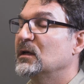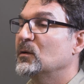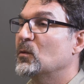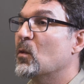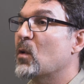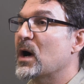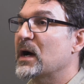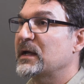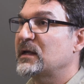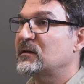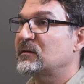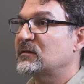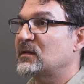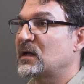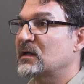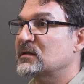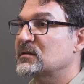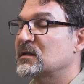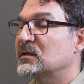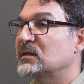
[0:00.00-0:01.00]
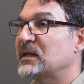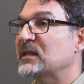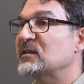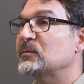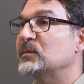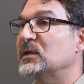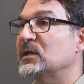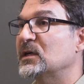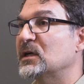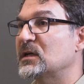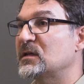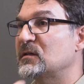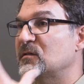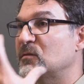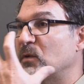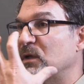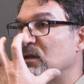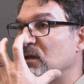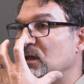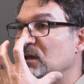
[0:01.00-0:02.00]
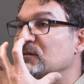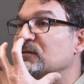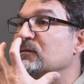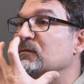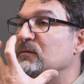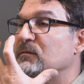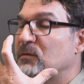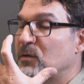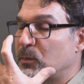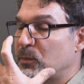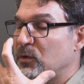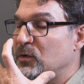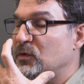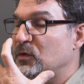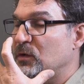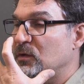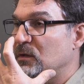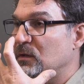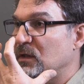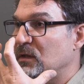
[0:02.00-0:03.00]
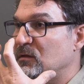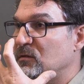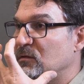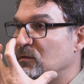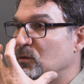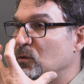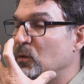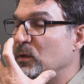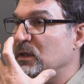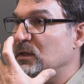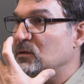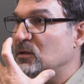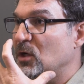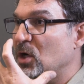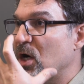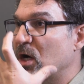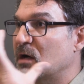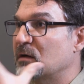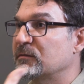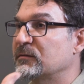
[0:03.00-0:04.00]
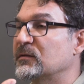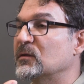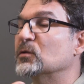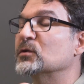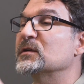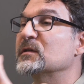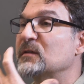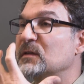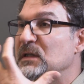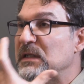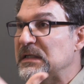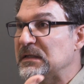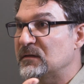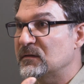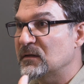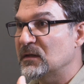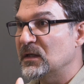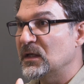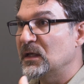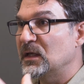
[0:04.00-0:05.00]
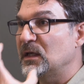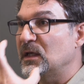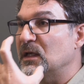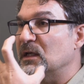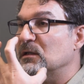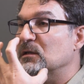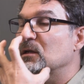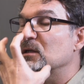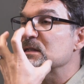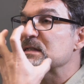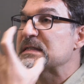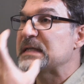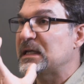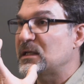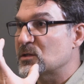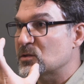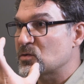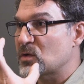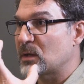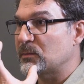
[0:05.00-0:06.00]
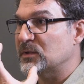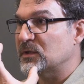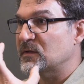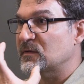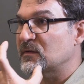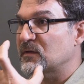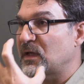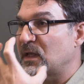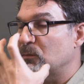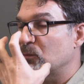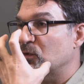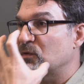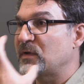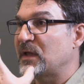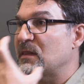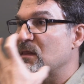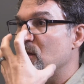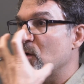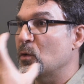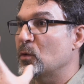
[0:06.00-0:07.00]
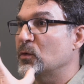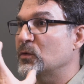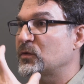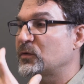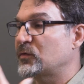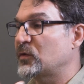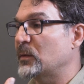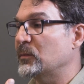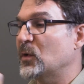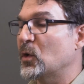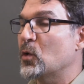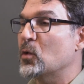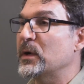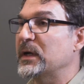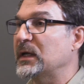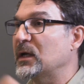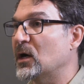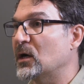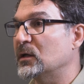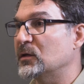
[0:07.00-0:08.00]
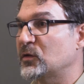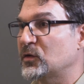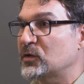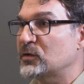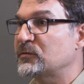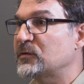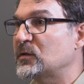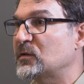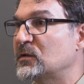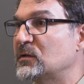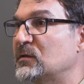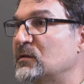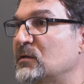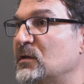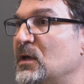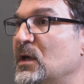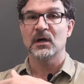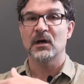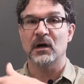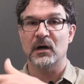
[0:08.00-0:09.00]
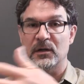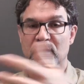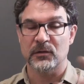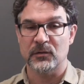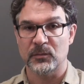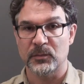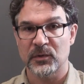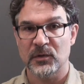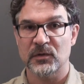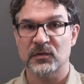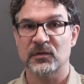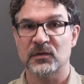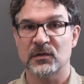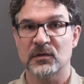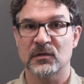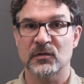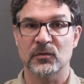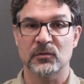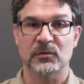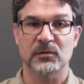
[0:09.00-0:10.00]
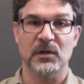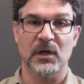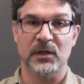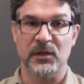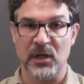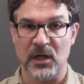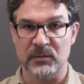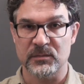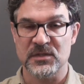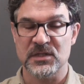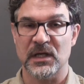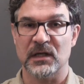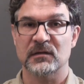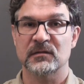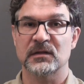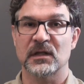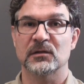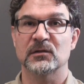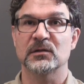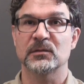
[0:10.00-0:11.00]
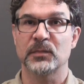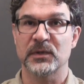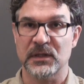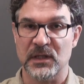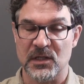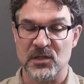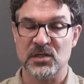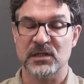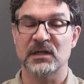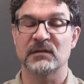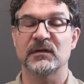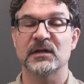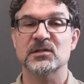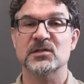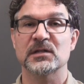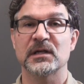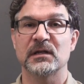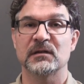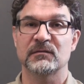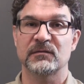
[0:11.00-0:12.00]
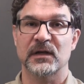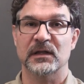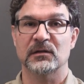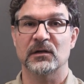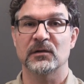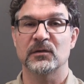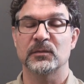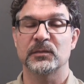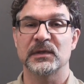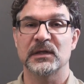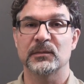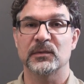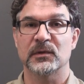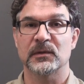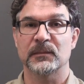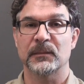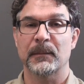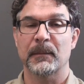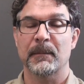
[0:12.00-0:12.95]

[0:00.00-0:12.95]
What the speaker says: Why is that? That's because if the person is going to cough or sneeze, it'll contain the droplets and prevent those from going on surfaces, on other persons, or on objects that could potentially eventually infect other people.